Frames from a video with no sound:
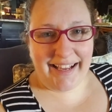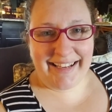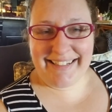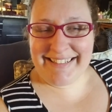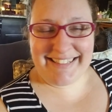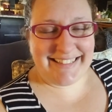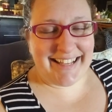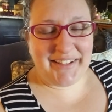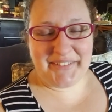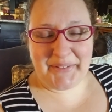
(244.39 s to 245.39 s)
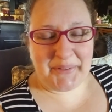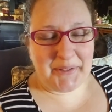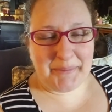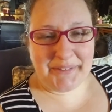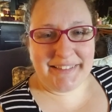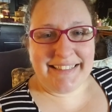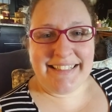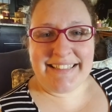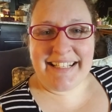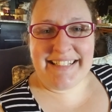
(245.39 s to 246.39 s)
and it just sounds horrible.
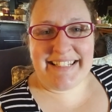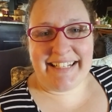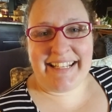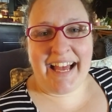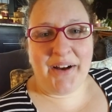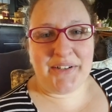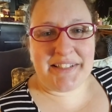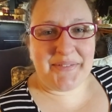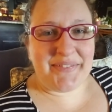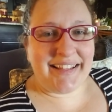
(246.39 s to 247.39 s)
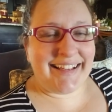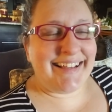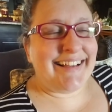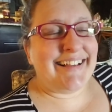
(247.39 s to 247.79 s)
It's like a dead cow or something.